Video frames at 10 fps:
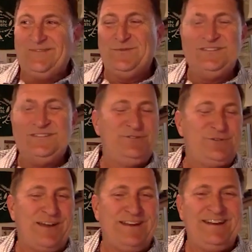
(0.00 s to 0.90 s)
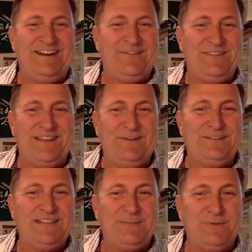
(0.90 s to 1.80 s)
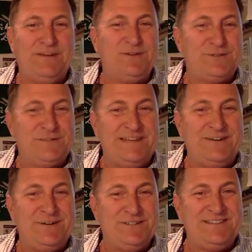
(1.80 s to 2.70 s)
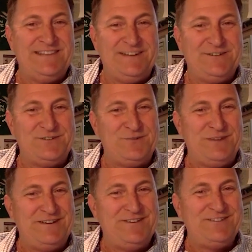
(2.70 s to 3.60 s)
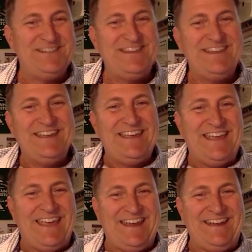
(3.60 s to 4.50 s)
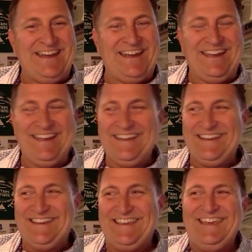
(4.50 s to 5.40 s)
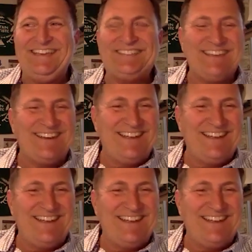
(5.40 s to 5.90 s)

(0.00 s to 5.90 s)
we do training and everything. I always say readers are leaders and leaders are readers. And he said,